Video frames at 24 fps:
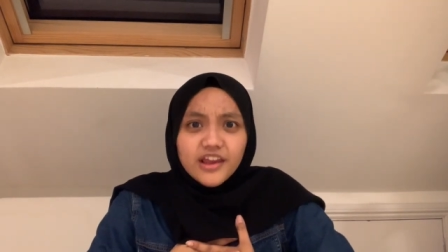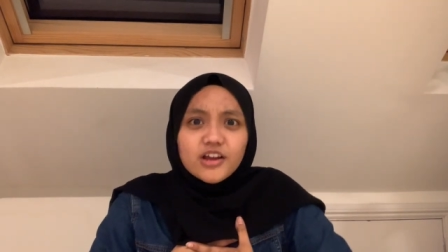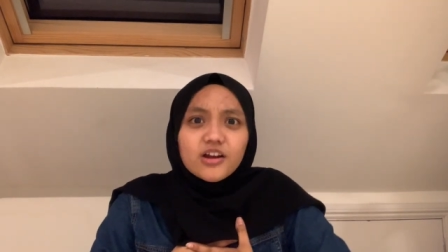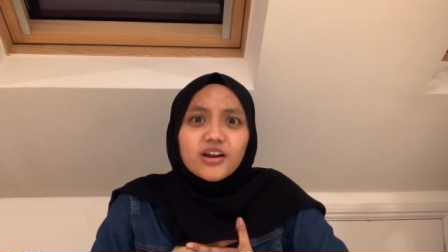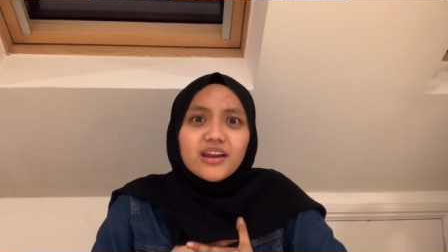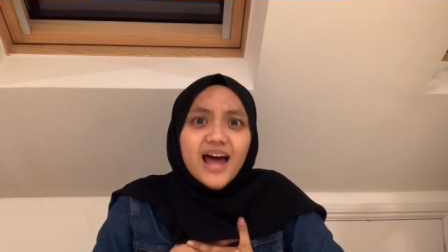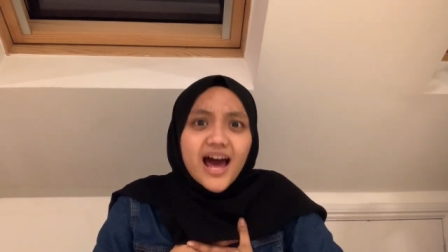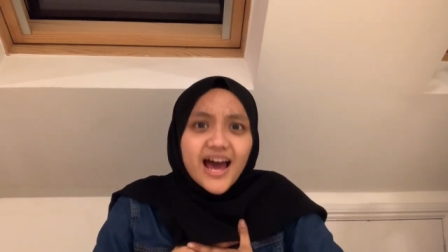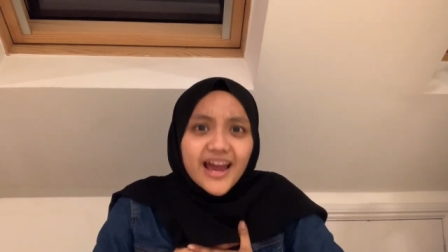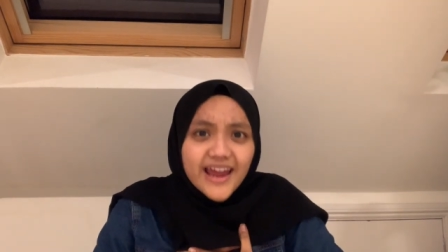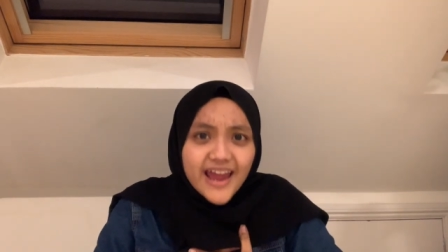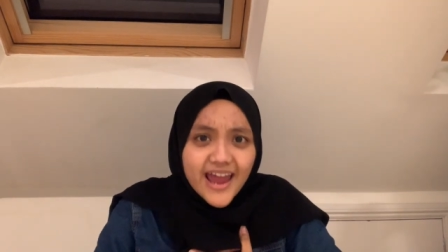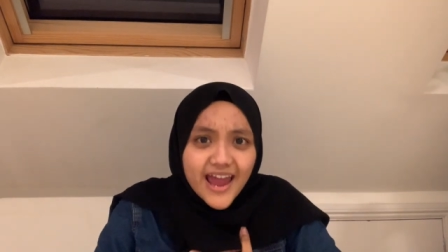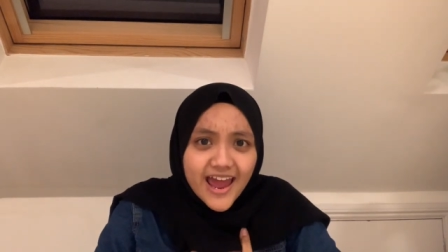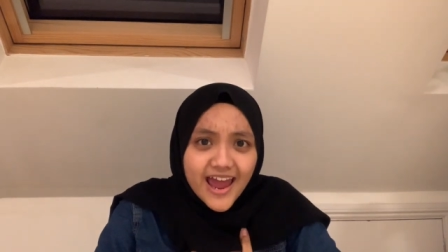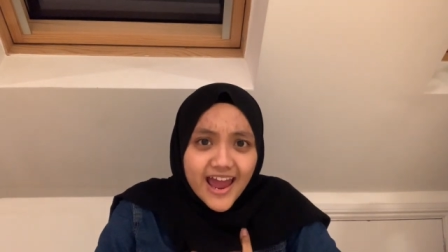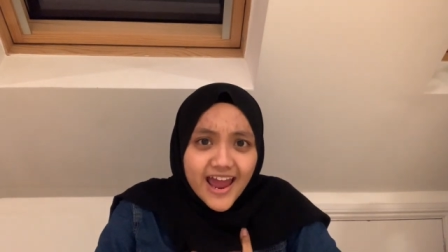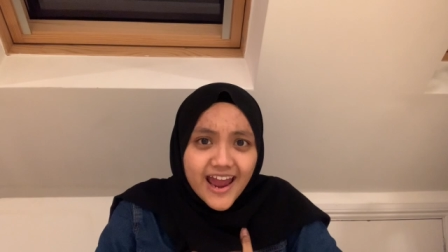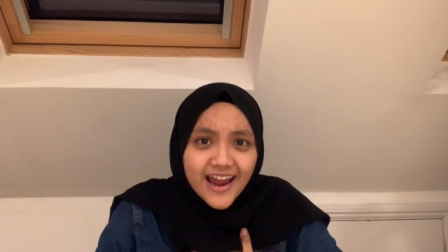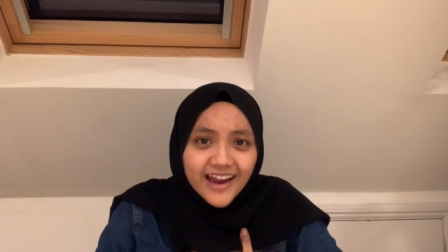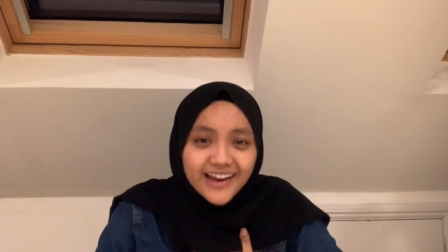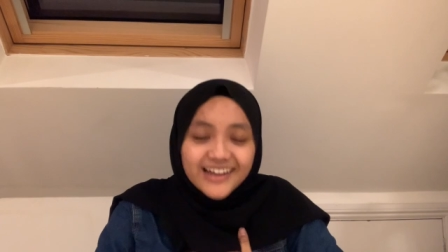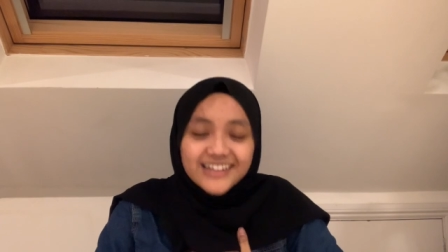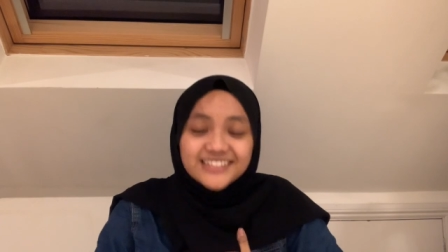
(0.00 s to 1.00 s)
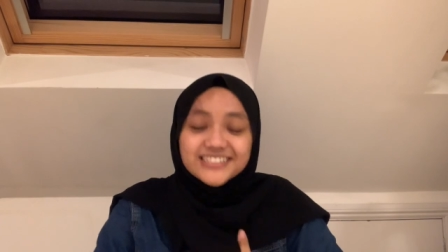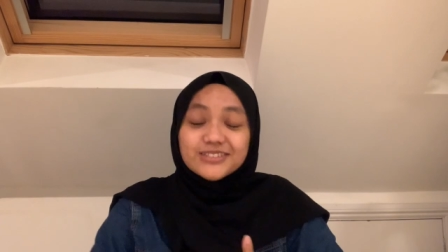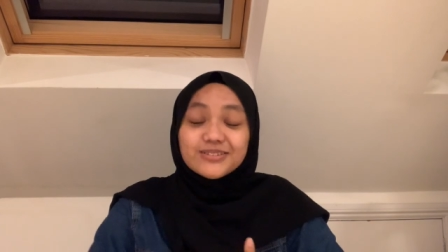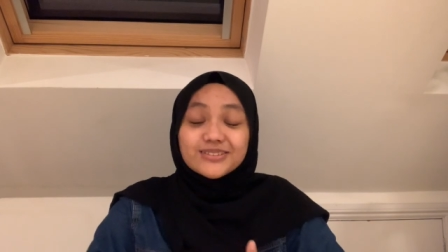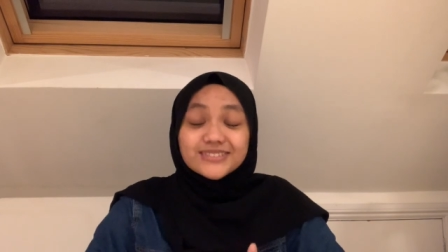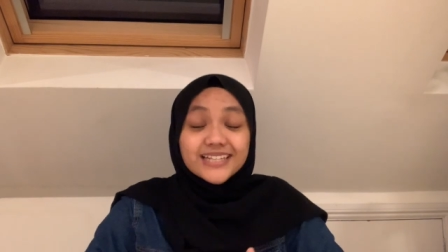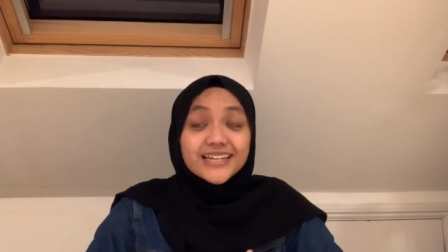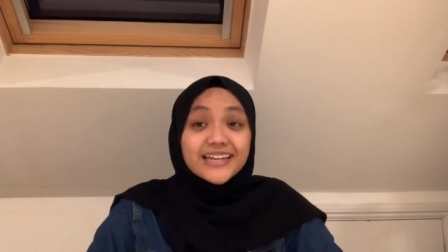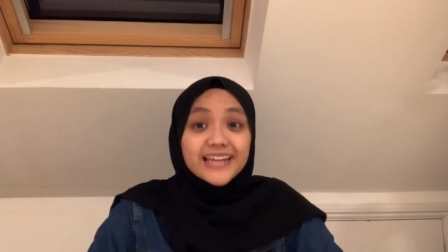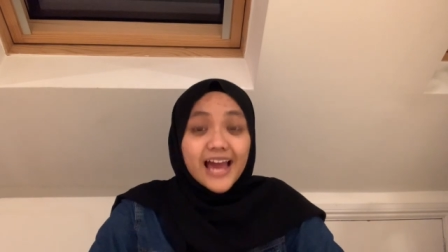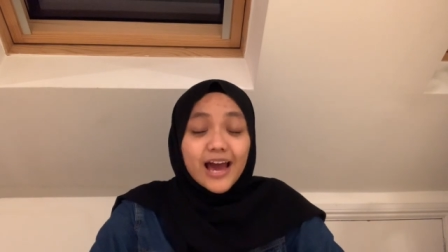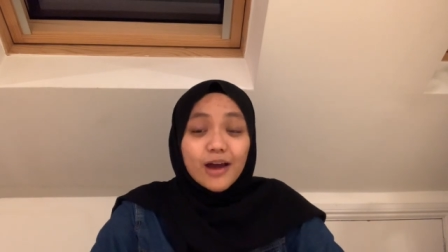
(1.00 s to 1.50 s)
you're lying. And she was
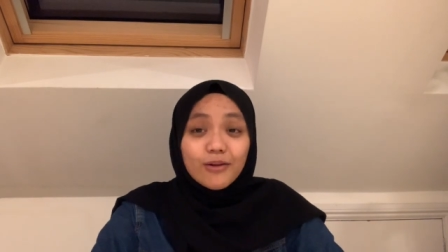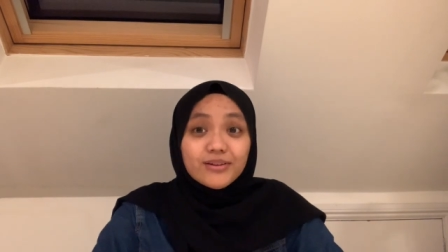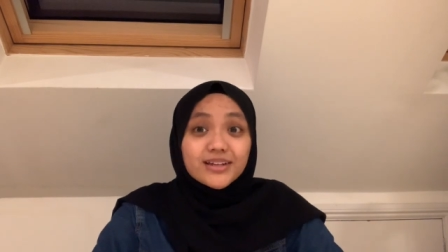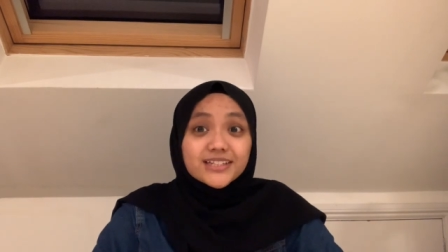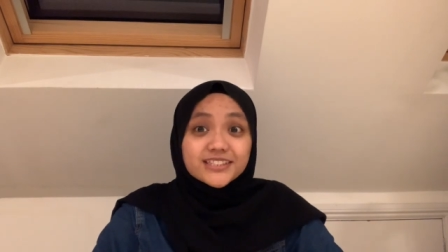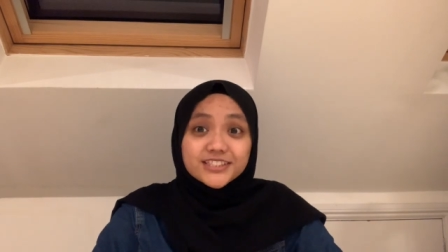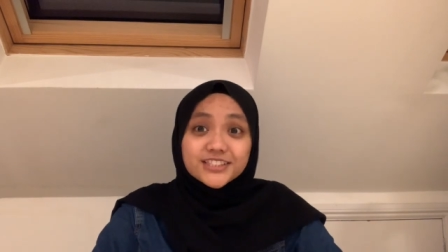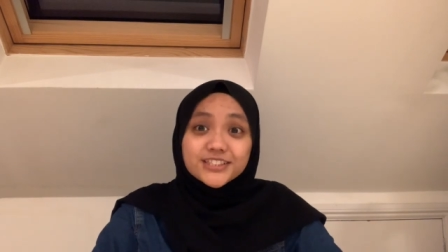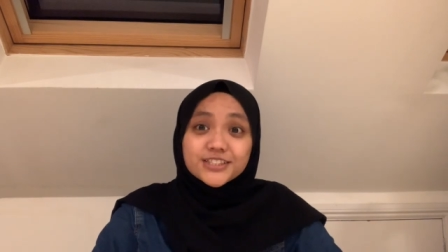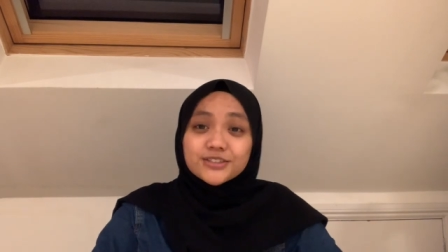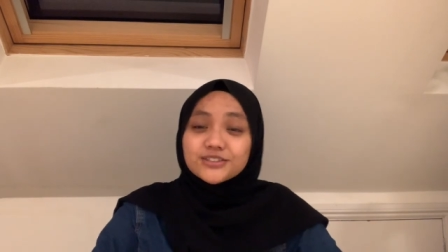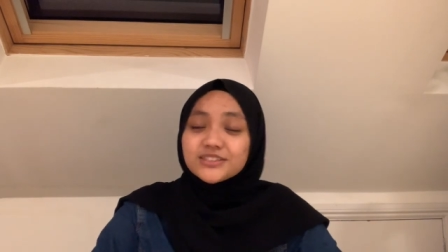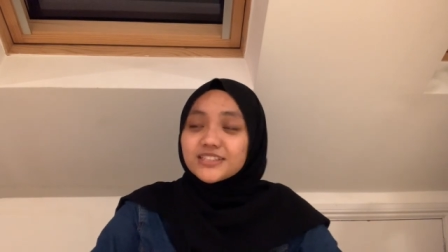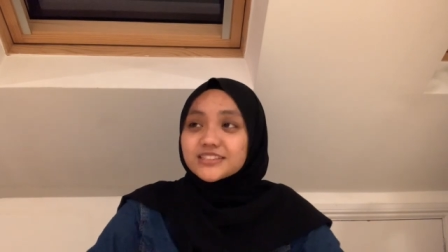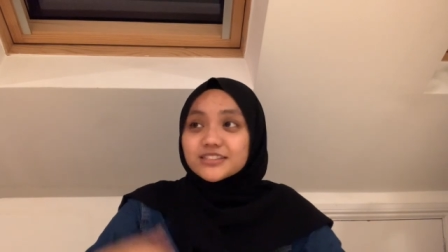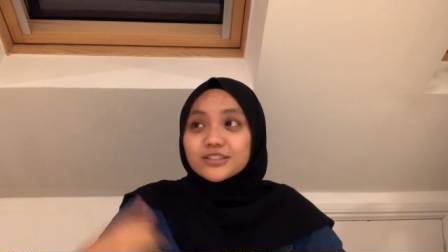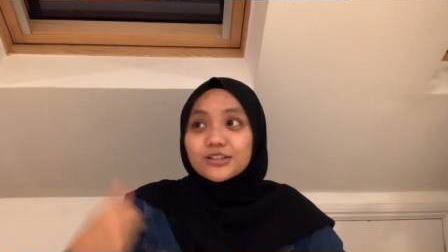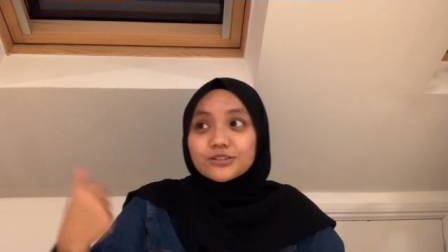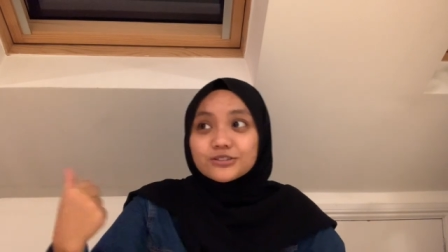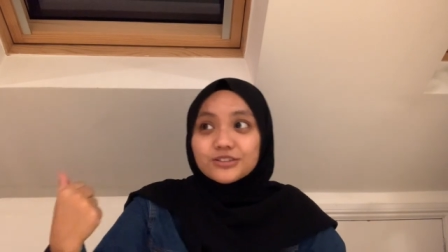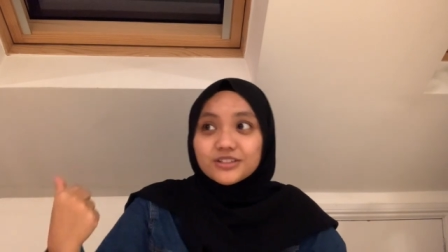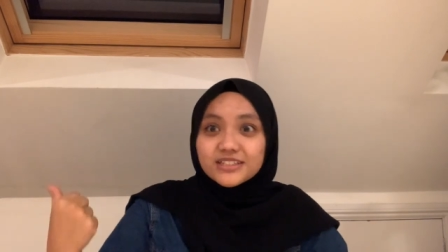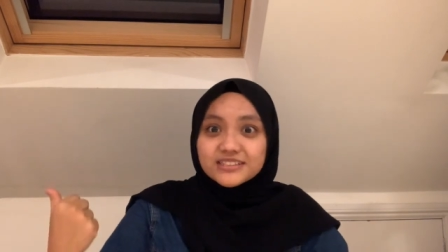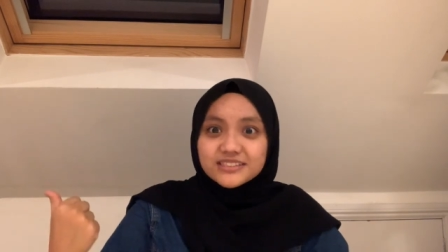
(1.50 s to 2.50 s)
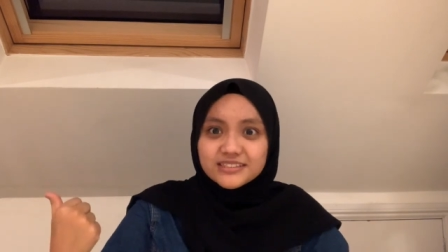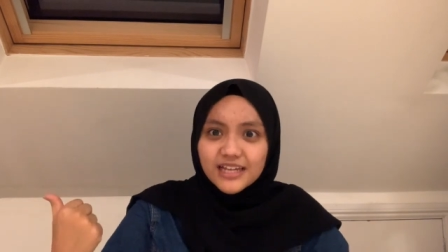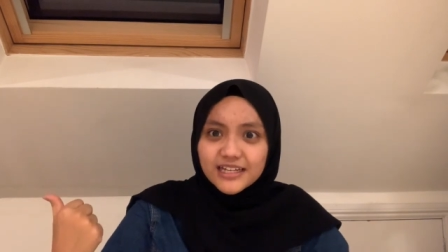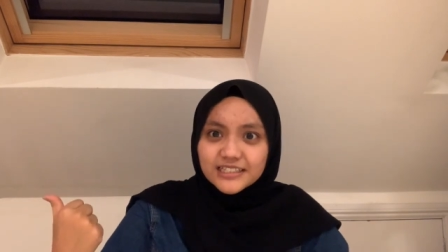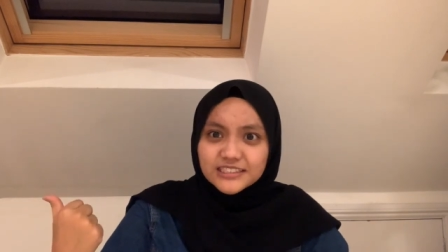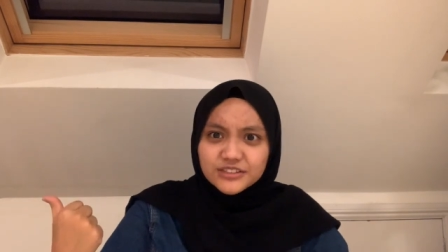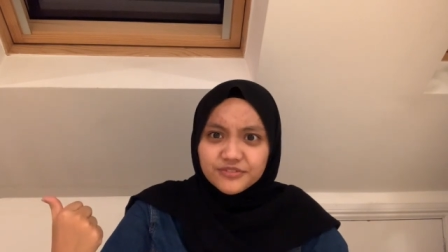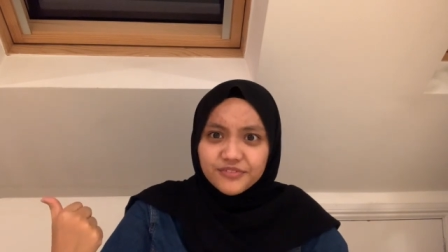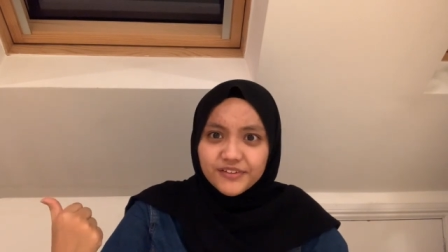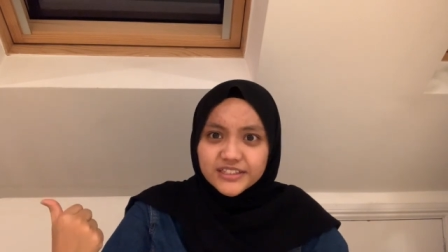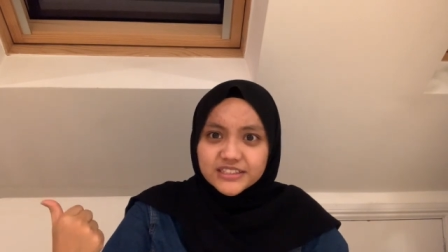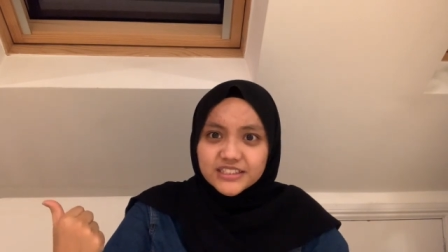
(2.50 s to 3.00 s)
like, yeah, we do. Just go to the
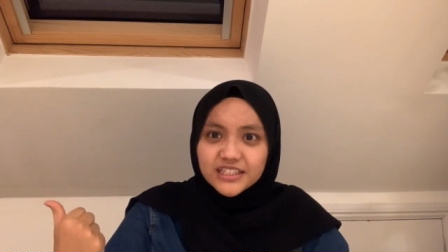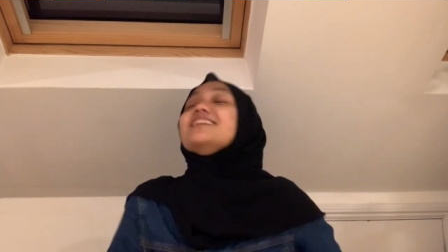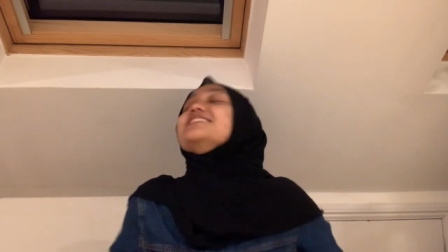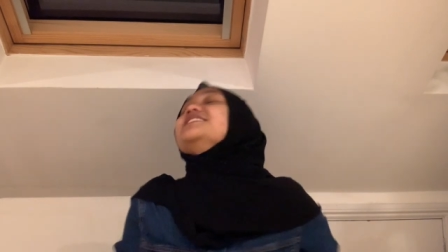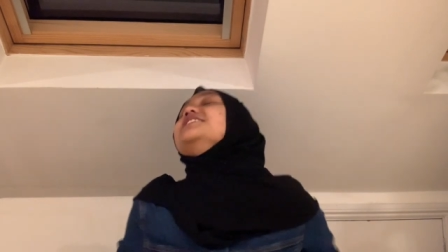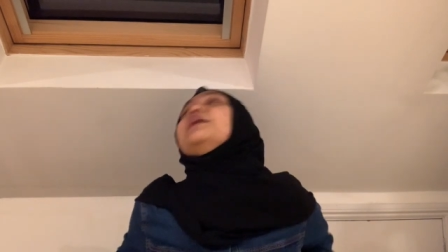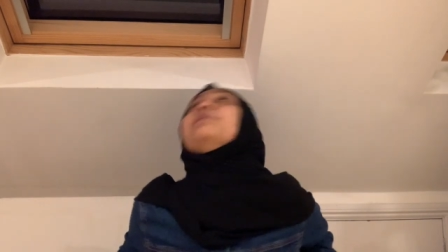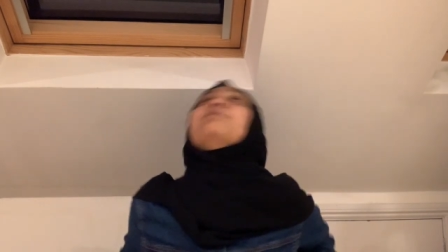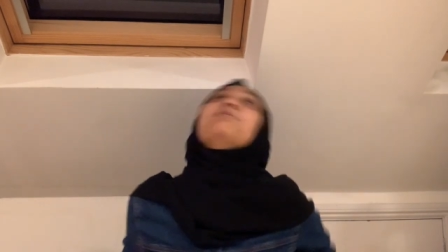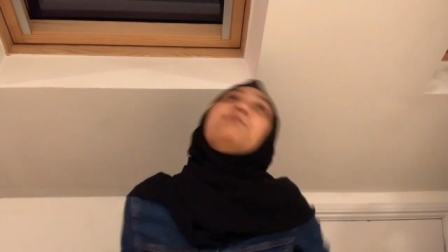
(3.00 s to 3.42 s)
science fiction. And she